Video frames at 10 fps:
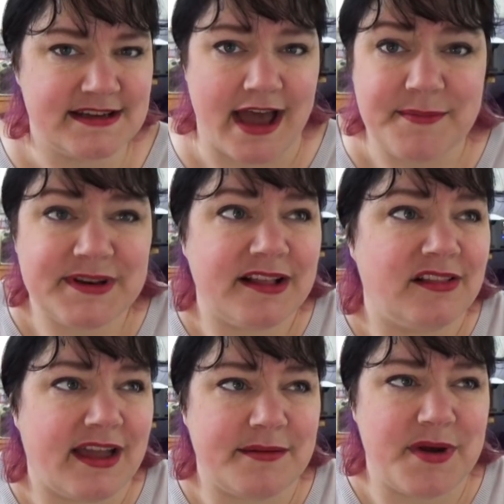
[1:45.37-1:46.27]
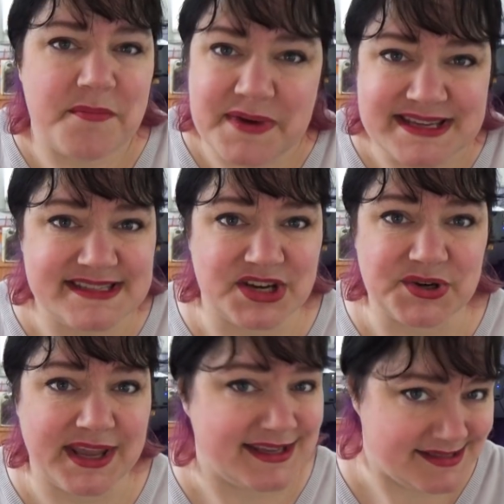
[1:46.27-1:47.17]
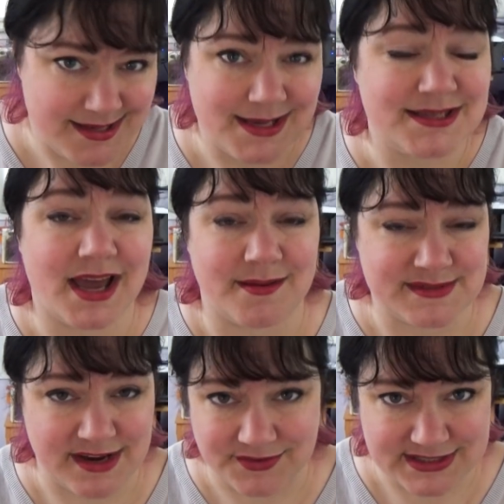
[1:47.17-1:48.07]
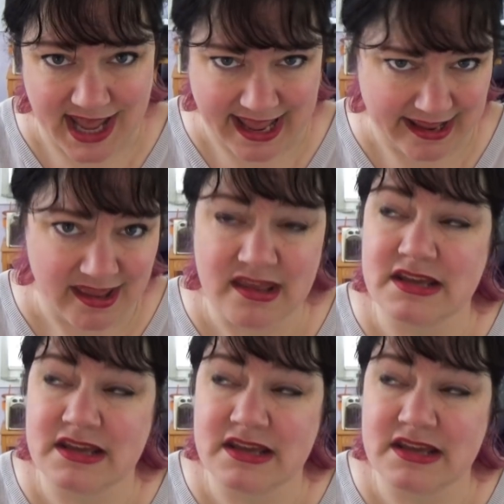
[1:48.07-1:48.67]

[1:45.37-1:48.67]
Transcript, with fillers: I'm going to climb my staircase 10 times every day.